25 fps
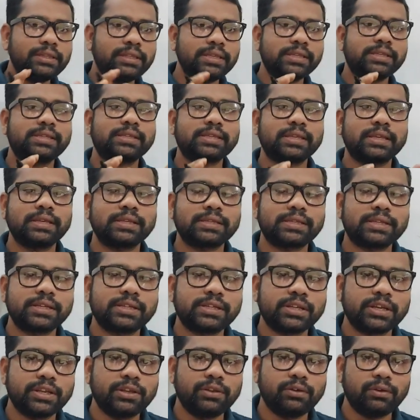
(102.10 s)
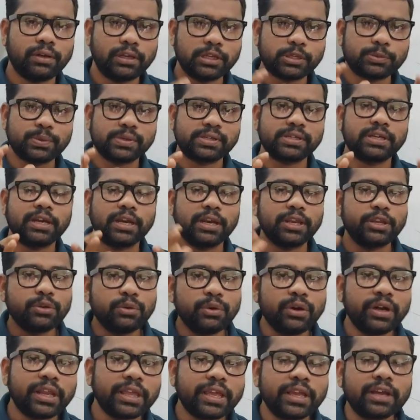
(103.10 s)
in this session, you know, especially in a
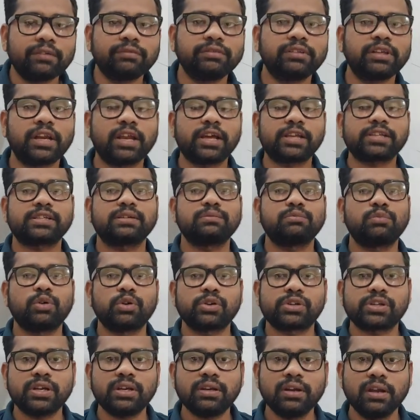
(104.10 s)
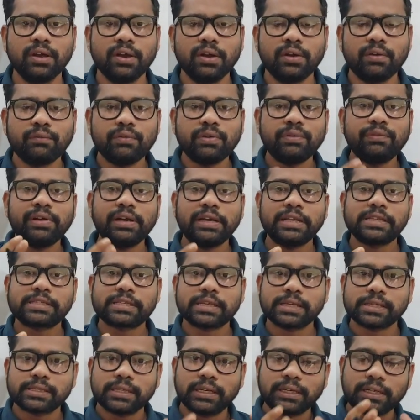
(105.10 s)
unity of the laws of motion, we will
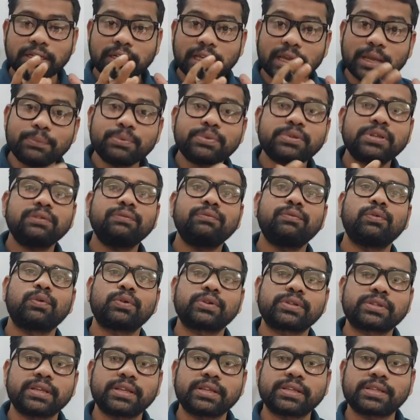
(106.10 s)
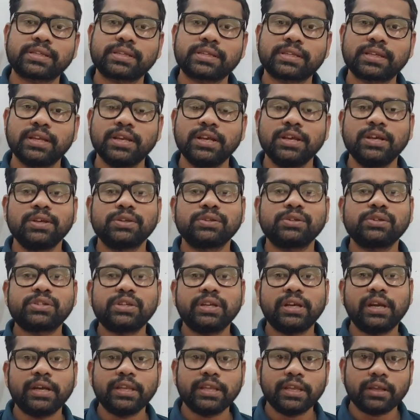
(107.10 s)
discuss the types of forces. So
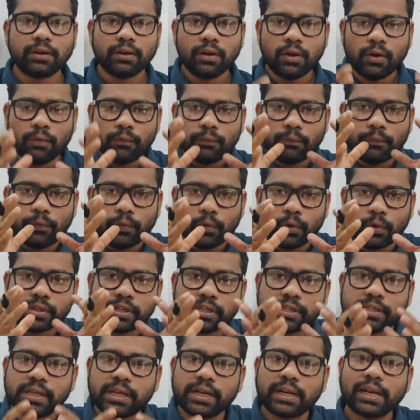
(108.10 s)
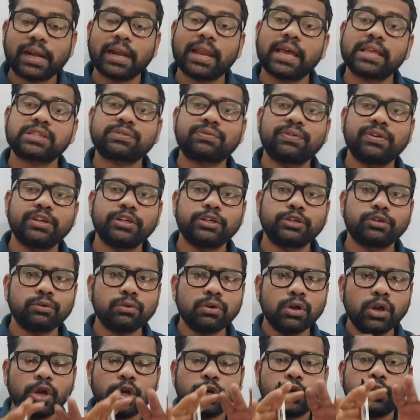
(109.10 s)
children, here forces are classified
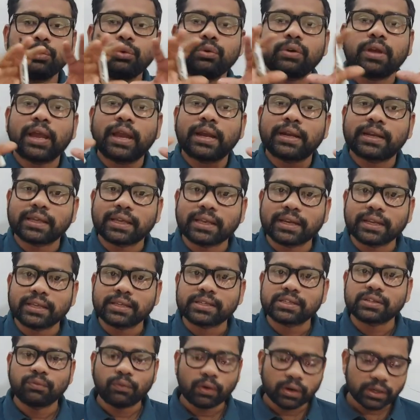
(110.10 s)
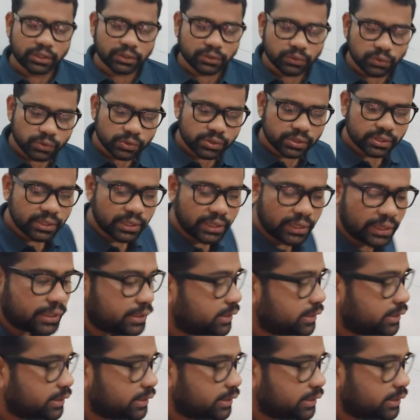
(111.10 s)
into two categories. What are those?